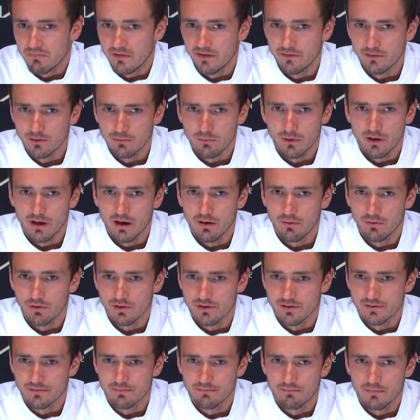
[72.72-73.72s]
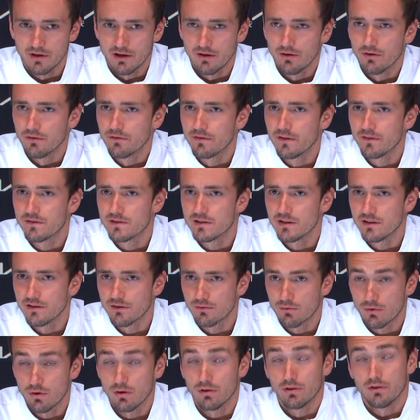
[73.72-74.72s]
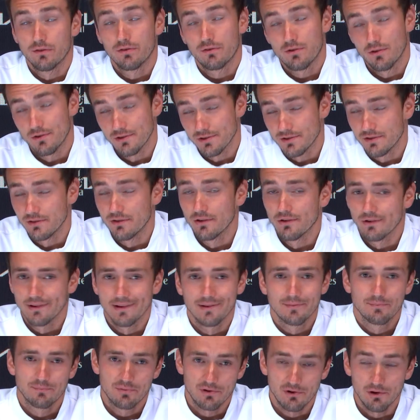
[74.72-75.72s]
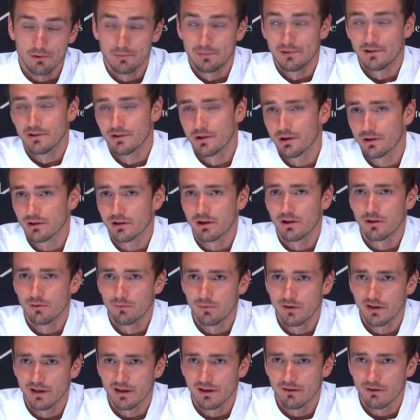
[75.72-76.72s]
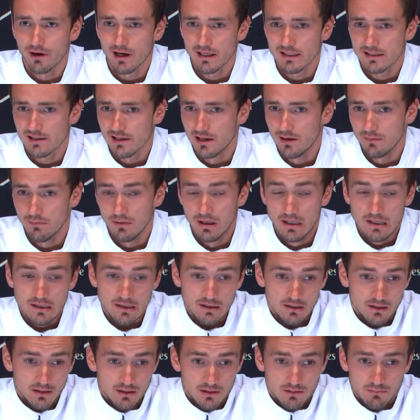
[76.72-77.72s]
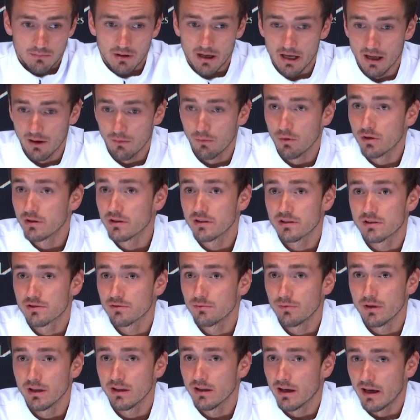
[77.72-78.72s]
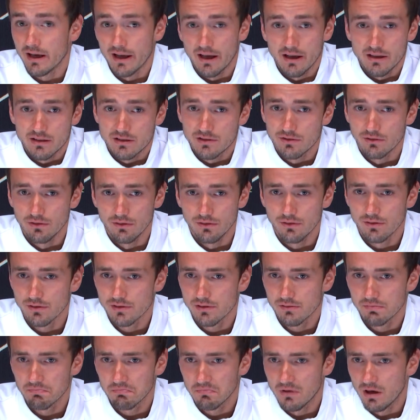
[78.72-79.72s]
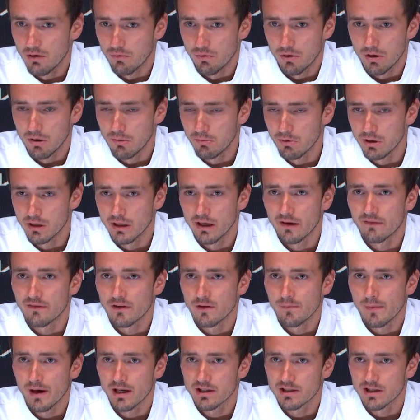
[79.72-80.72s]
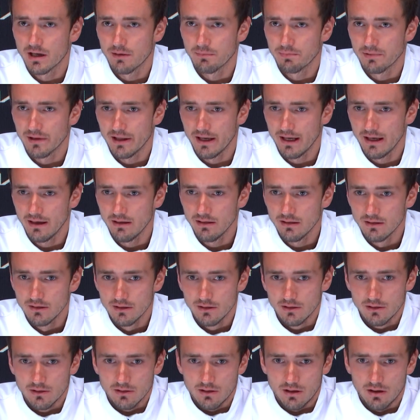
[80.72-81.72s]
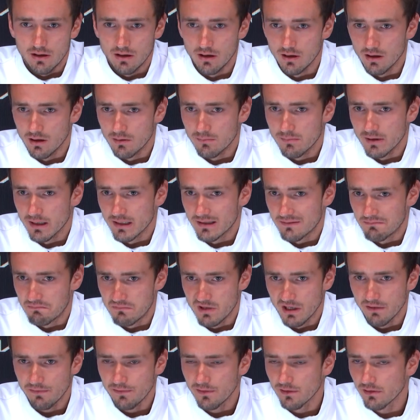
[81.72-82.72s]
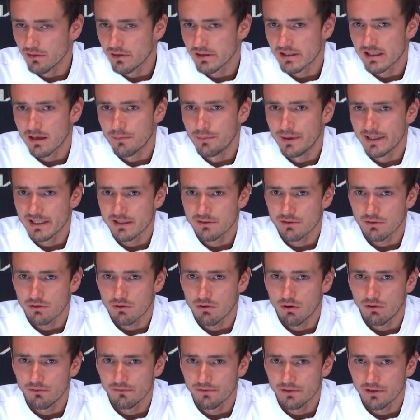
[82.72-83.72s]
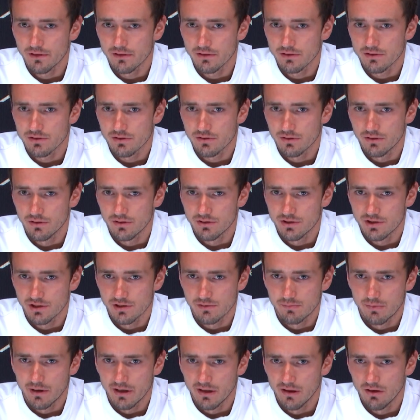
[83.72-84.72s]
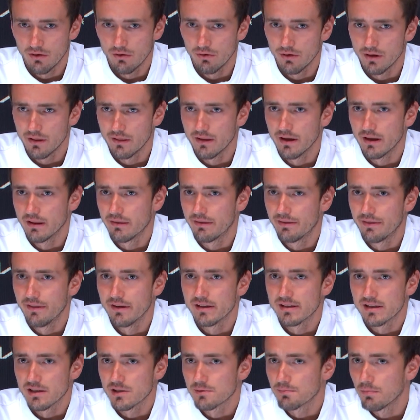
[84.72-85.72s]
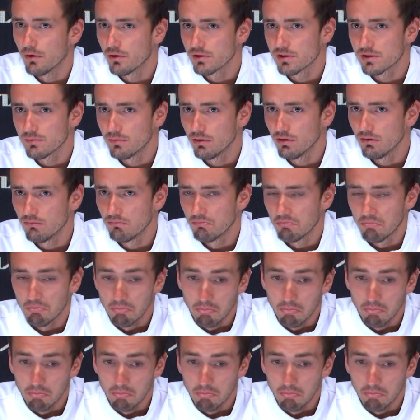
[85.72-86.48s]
even when I was, I don't know, 50 in the world, of course, you know that probably you're not going to win a Grand Slam. But I wanted to win. I hate to lose. I want to win every match I play. But definitely some extra confidence just by knowing that this is possible.